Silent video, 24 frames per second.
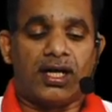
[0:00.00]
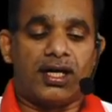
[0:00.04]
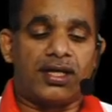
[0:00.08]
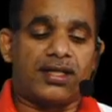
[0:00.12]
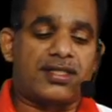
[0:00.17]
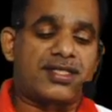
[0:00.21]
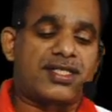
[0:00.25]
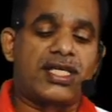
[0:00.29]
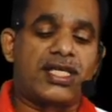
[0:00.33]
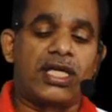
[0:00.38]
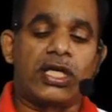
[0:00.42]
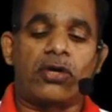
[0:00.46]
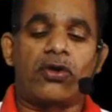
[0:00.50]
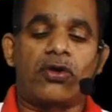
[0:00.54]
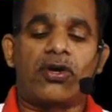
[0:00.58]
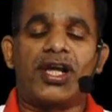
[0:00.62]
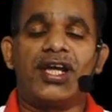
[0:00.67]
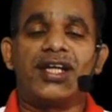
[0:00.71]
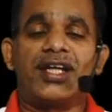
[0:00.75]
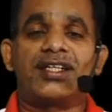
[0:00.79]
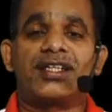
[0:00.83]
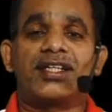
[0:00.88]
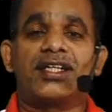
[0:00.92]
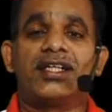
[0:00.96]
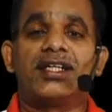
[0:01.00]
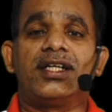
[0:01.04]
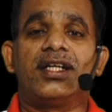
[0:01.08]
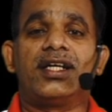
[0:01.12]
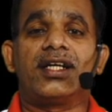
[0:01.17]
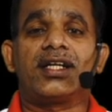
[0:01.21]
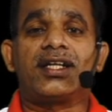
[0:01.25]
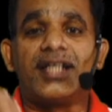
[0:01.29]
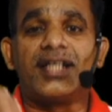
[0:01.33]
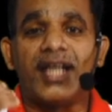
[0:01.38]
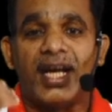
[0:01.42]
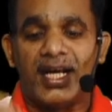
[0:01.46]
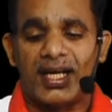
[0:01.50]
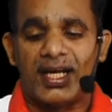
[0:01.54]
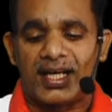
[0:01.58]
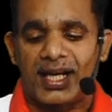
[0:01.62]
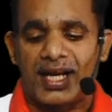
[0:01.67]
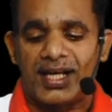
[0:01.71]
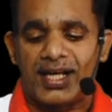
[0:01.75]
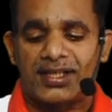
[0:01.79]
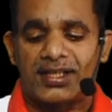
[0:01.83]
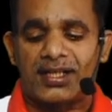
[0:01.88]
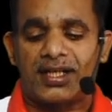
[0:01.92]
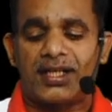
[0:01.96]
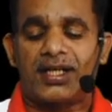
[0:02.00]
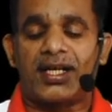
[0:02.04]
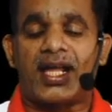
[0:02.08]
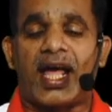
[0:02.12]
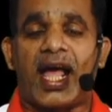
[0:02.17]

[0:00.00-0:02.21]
zero rated, nil rated,